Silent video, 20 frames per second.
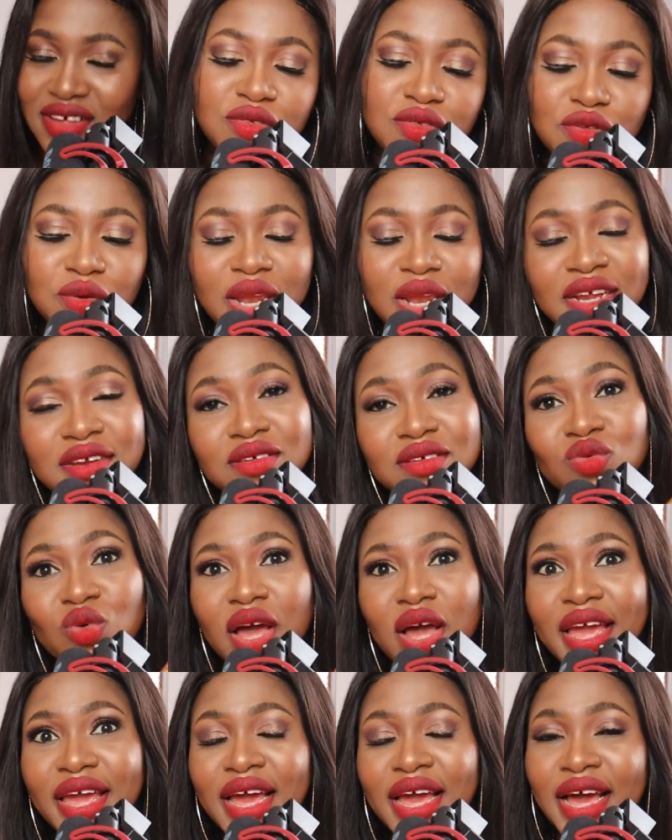So that is
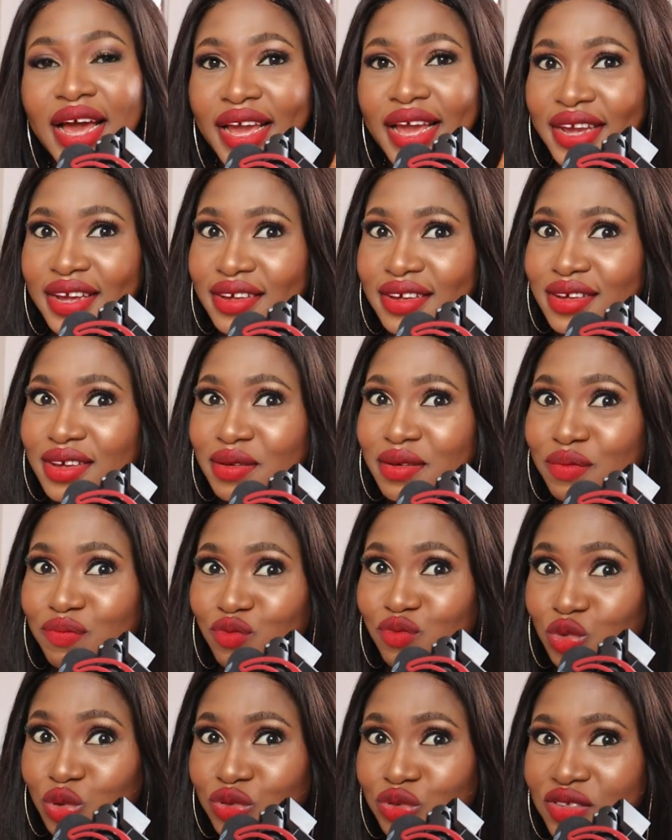why I
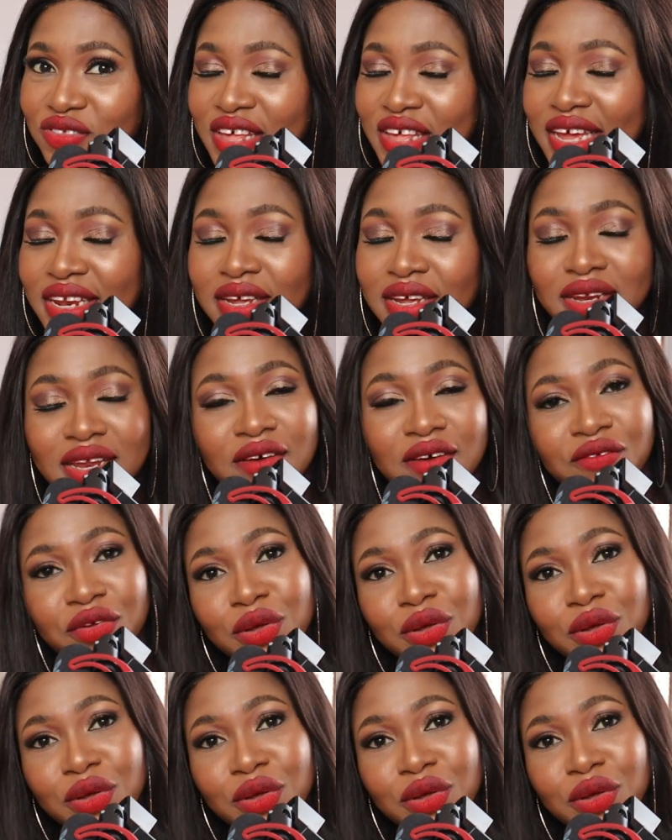said in that